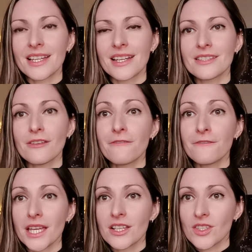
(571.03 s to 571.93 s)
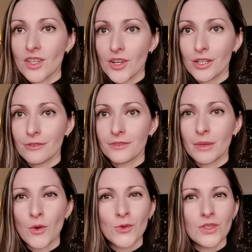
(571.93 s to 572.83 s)
It is fixed earth,
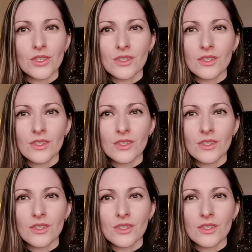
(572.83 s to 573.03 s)
the most